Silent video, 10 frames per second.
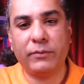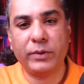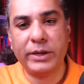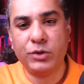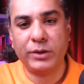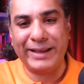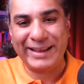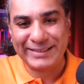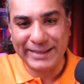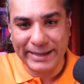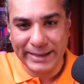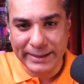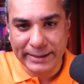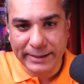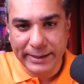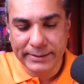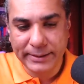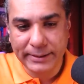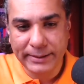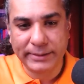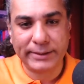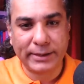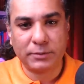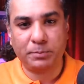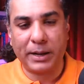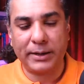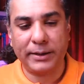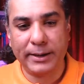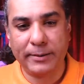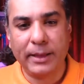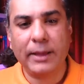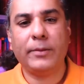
Gulf region is increasing, it's expanding.